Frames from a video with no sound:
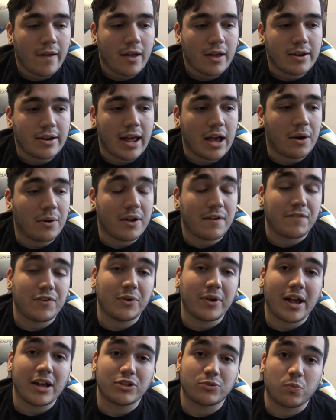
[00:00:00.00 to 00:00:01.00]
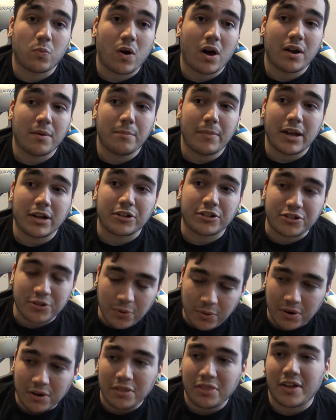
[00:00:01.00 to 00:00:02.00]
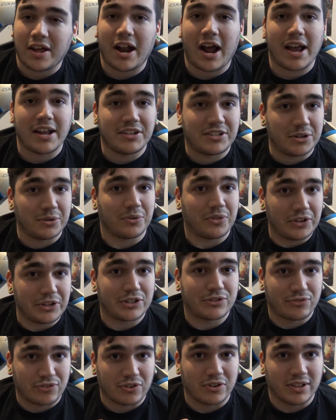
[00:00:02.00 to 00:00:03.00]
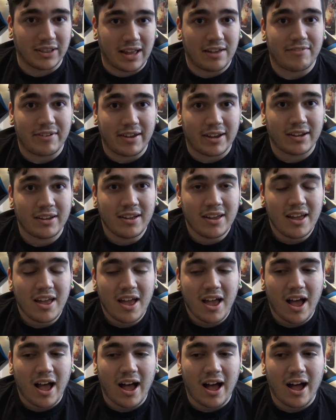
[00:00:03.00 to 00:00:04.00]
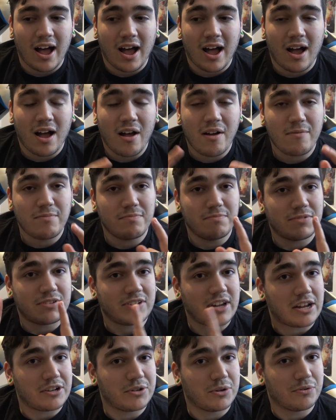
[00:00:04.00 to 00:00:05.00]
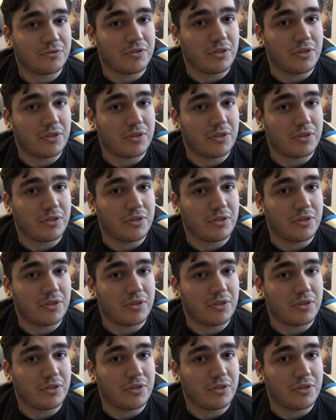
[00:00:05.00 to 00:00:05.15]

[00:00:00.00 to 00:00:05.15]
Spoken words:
Now, if you guys want to make sure that I do this for a living, stay tuned for the